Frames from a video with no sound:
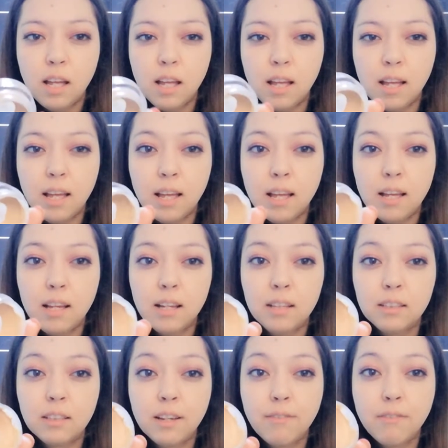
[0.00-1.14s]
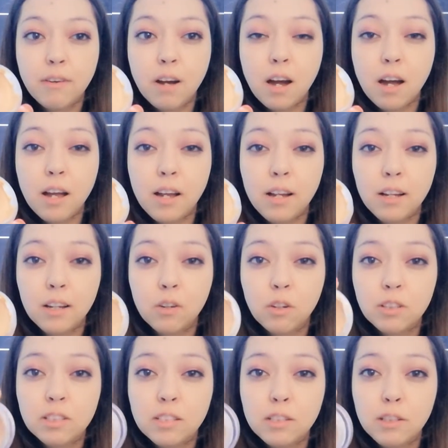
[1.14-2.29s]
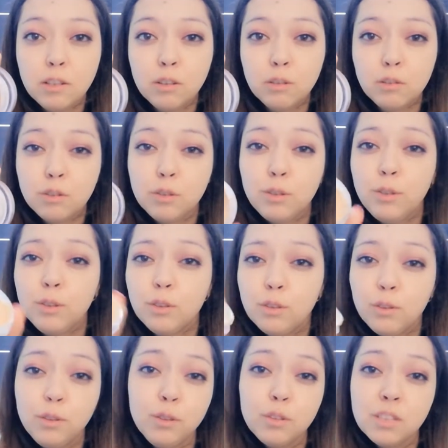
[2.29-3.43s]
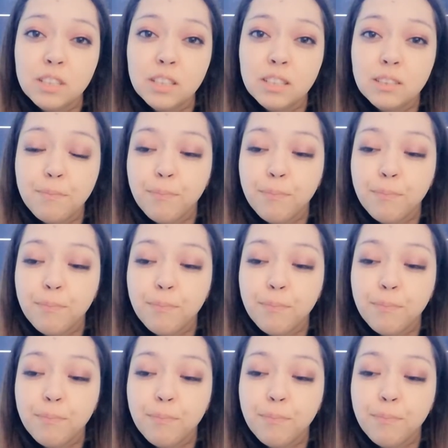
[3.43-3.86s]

and if I continue to use it